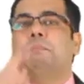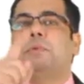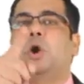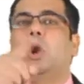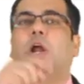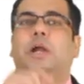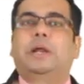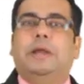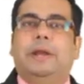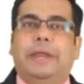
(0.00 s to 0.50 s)

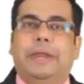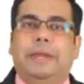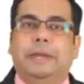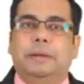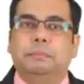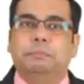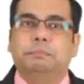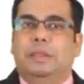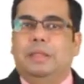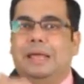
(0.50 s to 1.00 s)
product
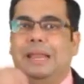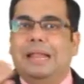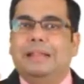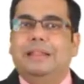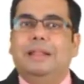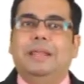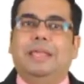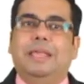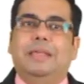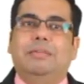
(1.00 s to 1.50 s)
train. The
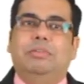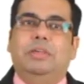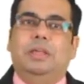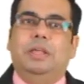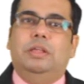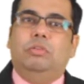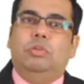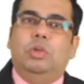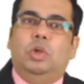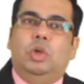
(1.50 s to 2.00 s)
another case
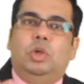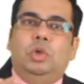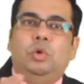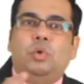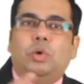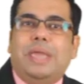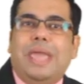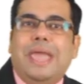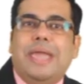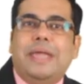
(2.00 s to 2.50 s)
is
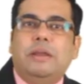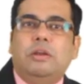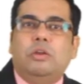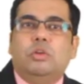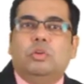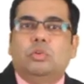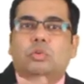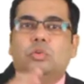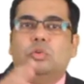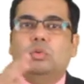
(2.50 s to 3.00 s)
you
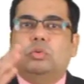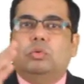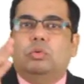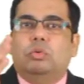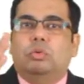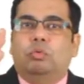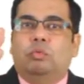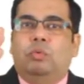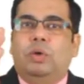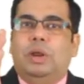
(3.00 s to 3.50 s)
can
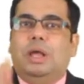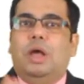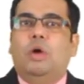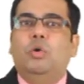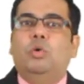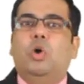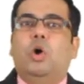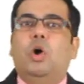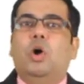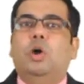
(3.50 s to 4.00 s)
work
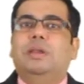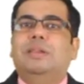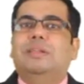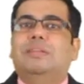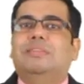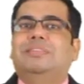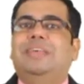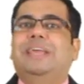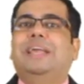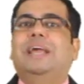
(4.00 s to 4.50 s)
out
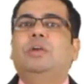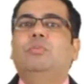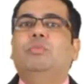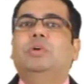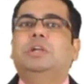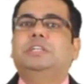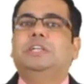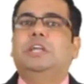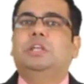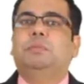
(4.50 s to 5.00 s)
on second
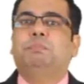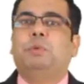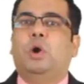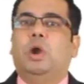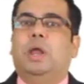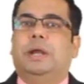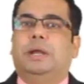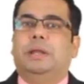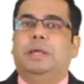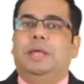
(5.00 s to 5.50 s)
worst case
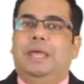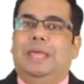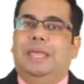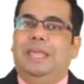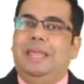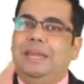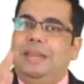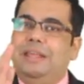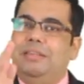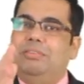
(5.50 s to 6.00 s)
product.
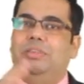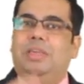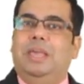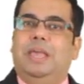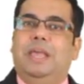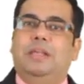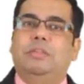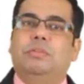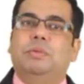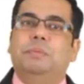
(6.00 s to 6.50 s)
In this
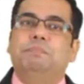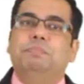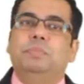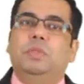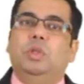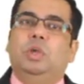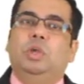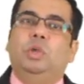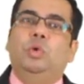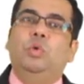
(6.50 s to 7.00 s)
case,
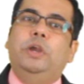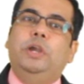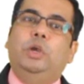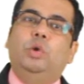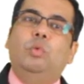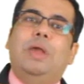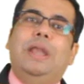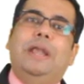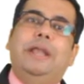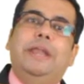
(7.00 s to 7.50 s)
you need
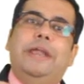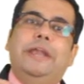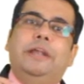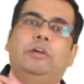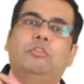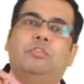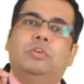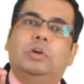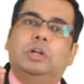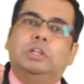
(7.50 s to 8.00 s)
to
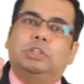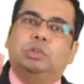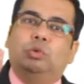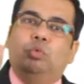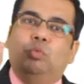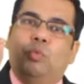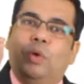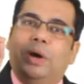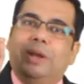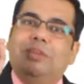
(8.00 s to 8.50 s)
validate
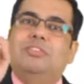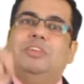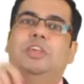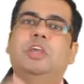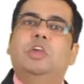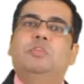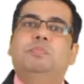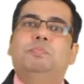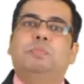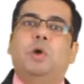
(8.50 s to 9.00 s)
first worst
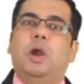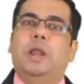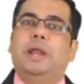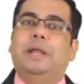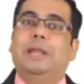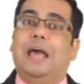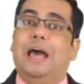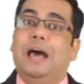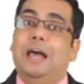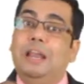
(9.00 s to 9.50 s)
case
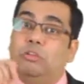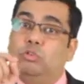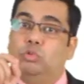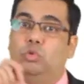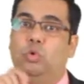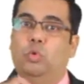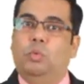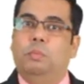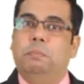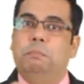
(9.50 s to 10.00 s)
product
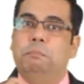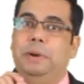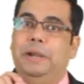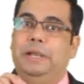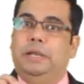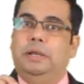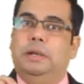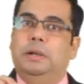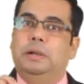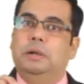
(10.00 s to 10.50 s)
also,
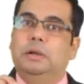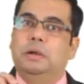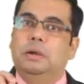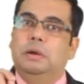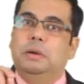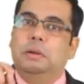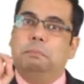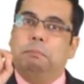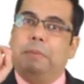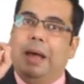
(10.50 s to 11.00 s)

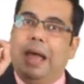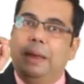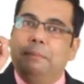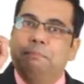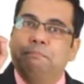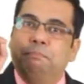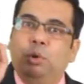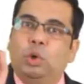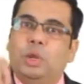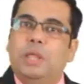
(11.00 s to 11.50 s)
but
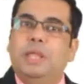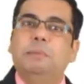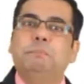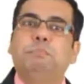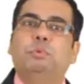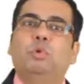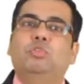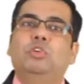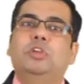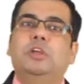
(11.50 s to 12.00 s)
by
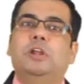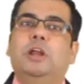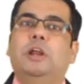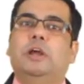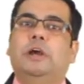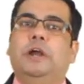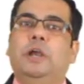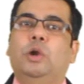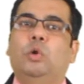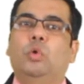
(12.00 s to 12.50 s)
putting
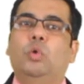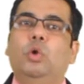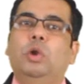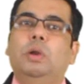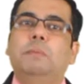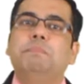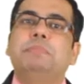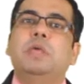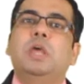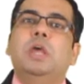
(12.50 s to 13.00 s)
procedural
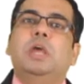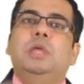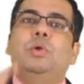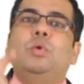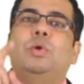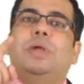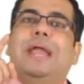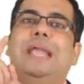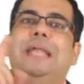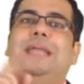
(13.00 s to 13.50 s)
control,
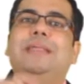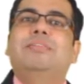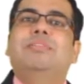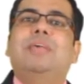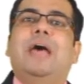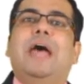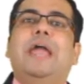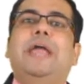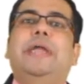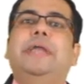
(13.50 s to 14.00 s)
you can
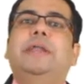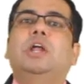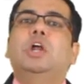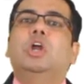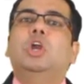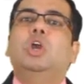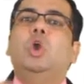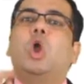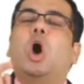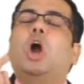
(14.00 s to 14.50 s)

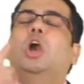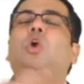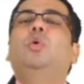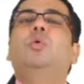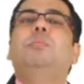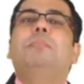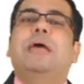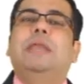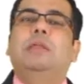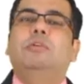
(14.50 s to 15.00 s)
decide not
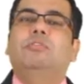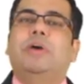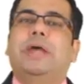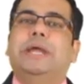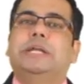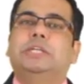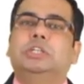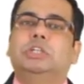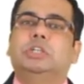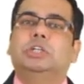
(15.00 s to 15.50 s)
to
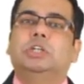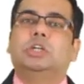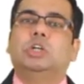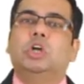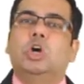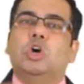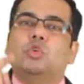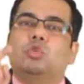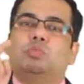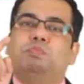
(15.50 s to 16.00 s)

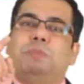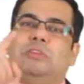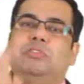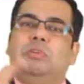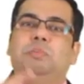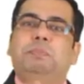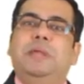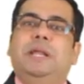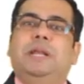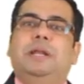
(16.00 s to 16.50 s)
manufacture
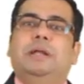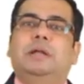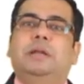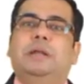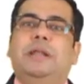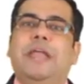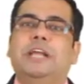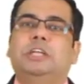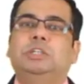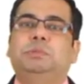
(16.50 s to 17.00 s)
specific
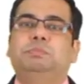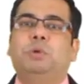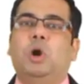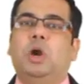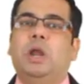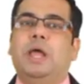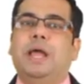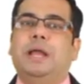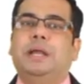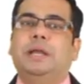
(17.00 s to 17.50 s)
next
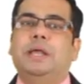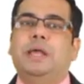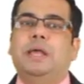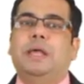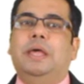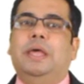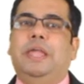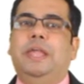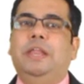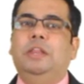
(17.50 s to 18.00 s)

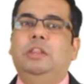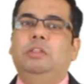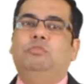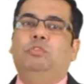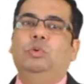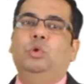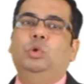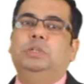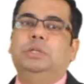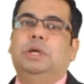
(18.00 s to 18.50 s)
product in
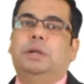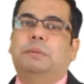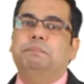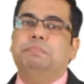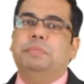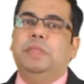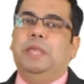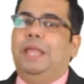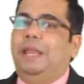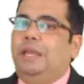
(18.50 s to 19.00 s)

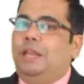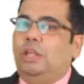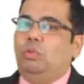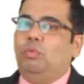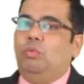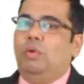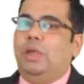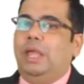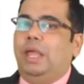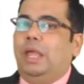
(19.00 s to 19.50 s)
future. In
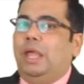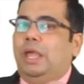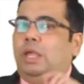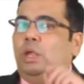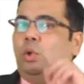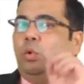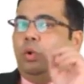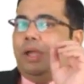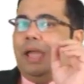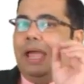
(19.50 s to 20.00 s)
this
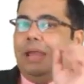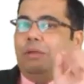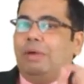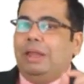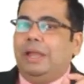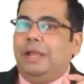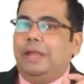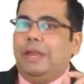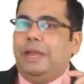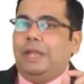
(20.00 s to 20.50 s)
way, you can
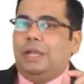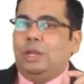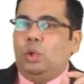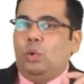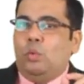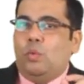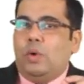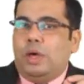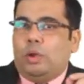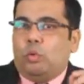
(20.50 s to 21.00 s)
validate
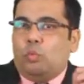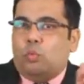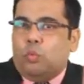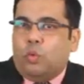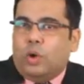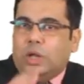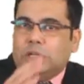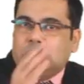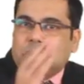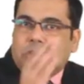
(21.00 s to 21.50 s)
your
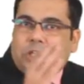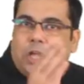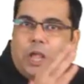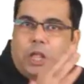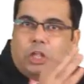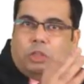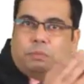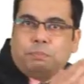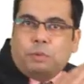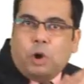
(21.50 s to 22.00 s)
worst
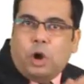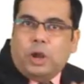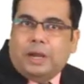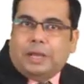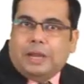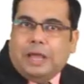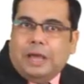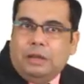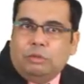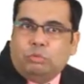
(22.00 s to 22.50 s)
case
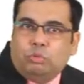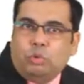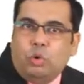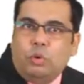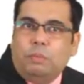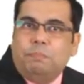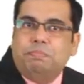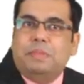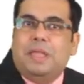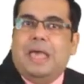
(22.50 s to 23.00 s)
product
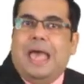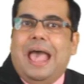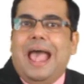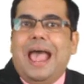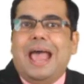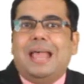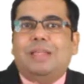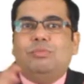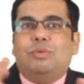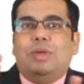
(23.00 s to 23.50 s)
also
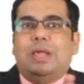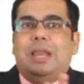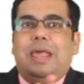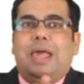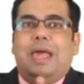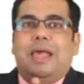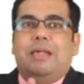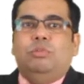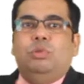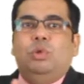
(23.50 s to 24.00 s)
as well
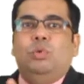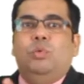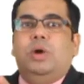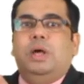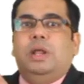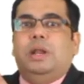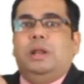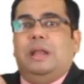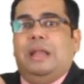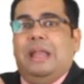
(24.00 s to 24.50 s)
as
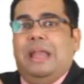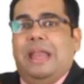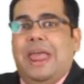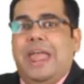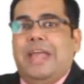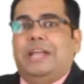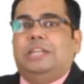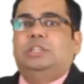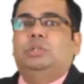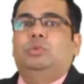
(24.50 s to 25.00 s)
your
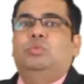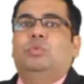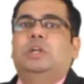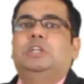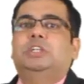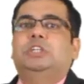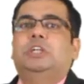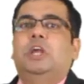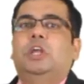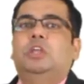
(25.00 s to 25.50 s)
next
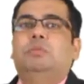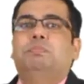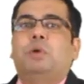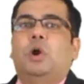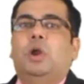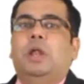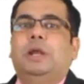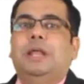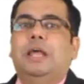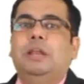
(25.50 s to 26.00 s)
worst case
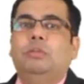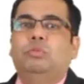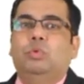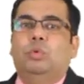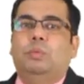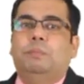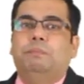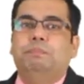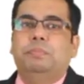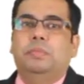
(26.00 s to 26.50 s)
product
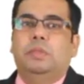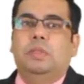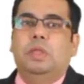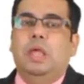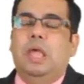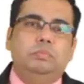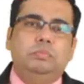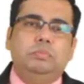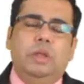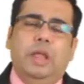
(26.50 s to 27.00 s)
also.
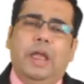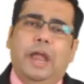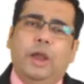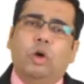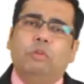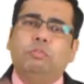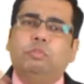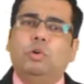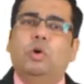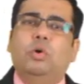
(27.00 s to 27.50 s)
And
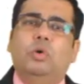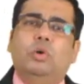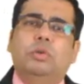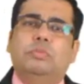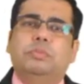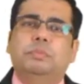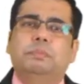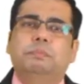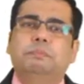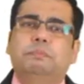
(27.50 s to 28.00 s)
of
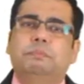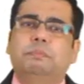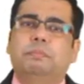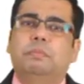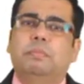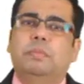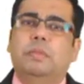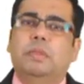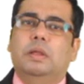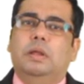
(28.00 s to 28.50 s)
course,
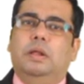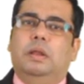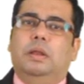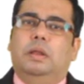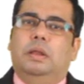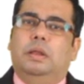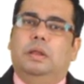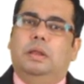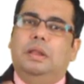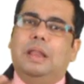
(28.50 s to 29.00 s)

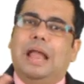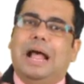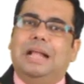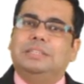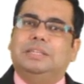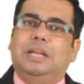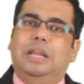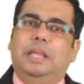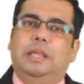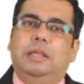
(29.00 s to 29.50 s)

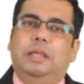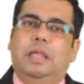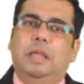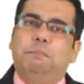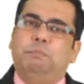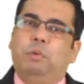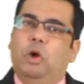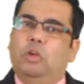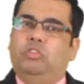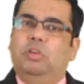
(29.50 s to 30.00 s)
lastly,
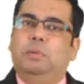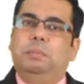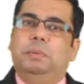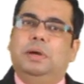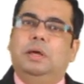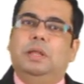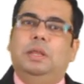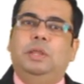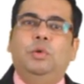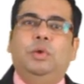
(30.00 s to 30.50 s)
if
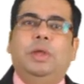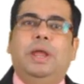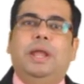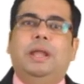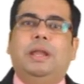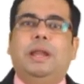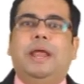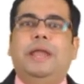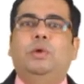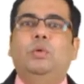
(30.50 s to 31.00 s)
possible, you
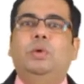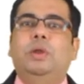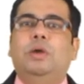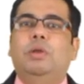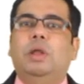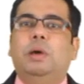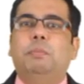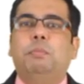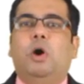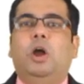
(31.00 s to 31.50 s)
can try to
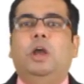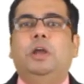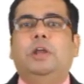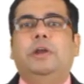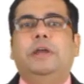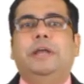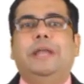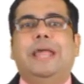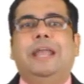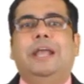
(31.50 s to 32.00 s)
develop
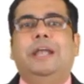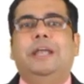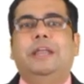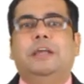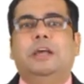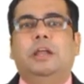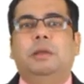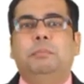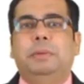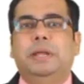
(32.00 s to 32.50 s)
alternate
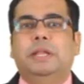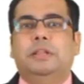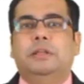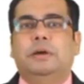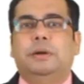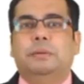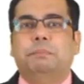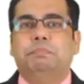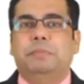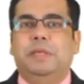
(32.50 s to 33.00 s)
analytical
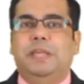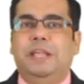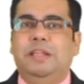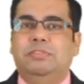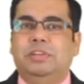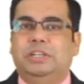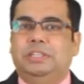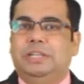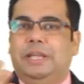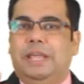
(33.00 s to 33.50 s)
method.
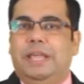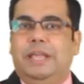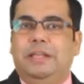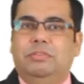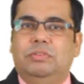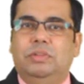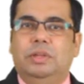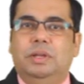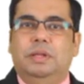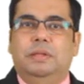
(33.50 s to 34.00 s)
In such a
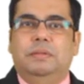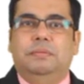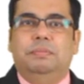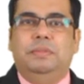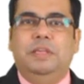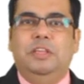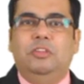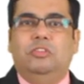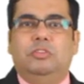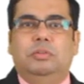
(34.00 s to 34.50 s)
case,
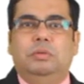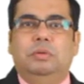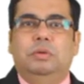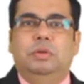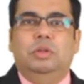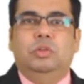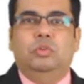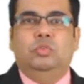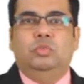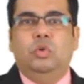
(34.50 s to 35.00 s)
these
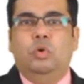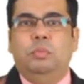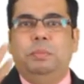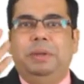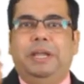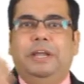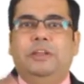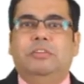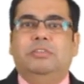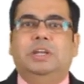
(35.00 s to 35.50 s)
so
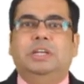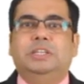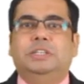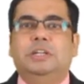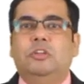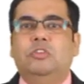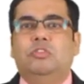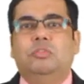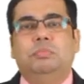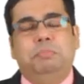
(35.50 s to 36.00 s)
many
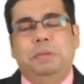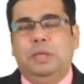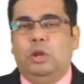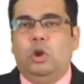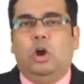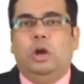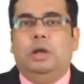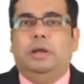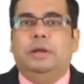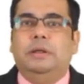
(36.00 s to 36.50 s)
discussions may
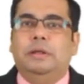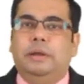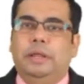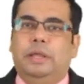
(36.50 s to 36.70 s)
not